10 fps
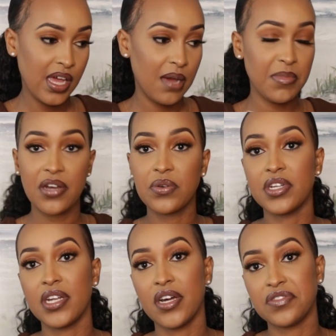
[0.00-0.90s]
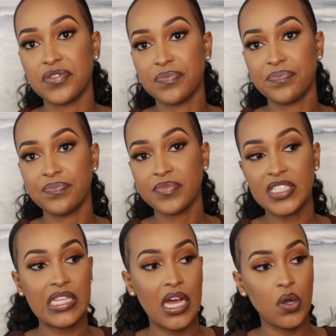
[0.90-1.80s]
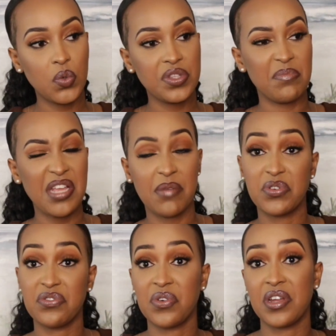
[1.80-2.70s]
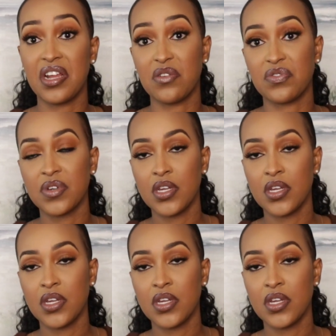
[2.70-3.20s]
I'm not good enough, nakunda, I'm not beautiful enough.